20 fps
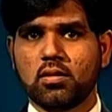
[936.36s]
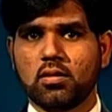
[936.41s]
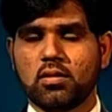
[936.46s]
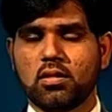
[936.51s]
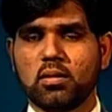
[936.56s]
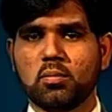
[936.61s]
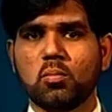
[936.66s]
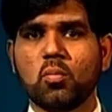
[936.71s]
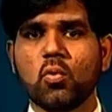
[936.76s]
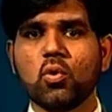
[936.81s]

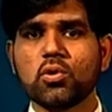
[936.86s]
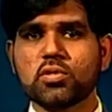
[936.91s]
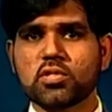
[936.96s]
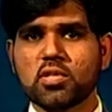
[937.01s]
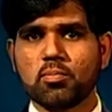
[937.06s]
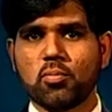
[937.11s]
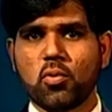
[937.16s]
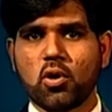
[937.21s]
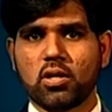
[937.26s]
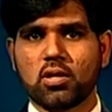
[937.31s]
the most
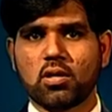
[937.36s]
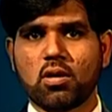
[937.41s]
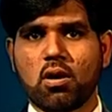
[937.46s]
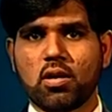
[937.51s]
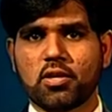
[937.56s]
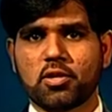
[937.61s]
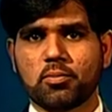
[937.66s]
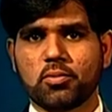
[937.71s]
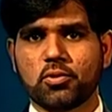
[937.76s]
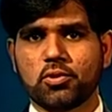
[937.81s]
important
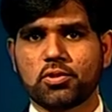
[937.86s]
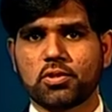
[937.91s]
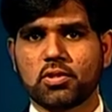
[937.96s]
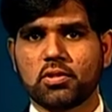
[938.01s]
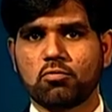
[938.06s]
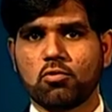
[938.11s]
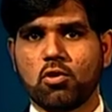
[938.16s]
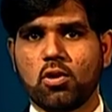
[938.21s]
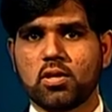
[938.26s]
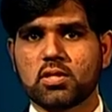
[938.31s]
contribution
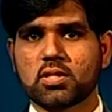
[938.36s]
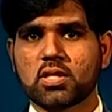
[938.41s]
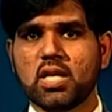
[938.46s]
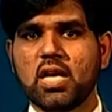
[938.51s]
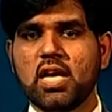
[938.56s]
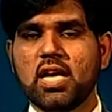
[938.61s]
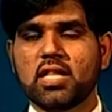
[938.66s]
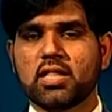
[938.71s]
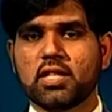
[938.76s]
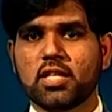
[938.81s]
was
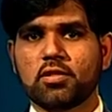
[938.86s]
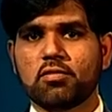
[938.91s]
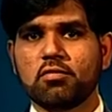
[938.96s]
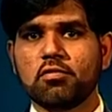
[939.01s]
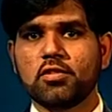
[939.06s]
that